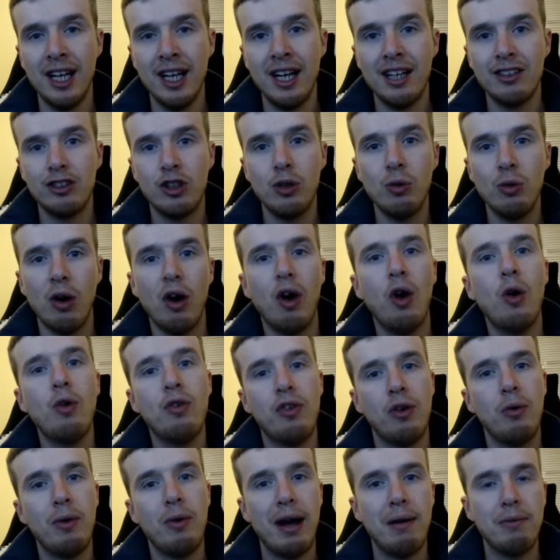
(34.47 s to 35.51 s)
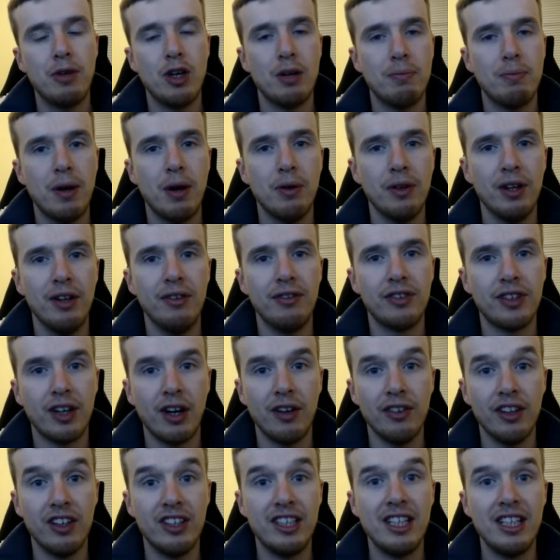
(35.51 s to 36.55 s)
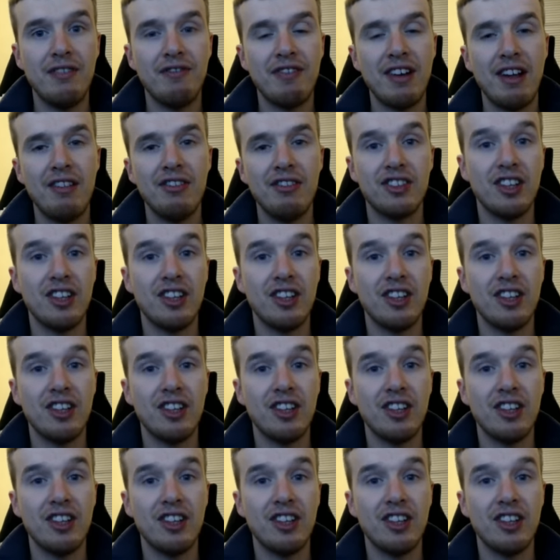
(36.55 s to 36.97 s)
to overwhelm your opponent on the defense,